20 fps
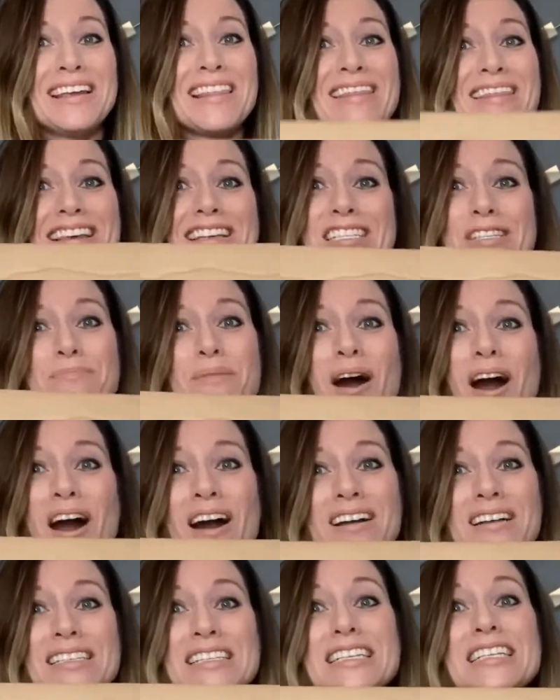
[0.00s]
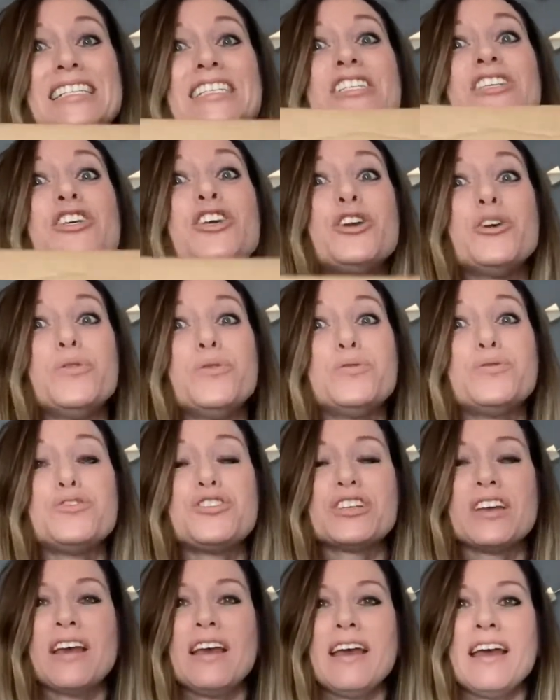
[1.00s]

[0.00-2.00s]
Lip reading: This box is huge.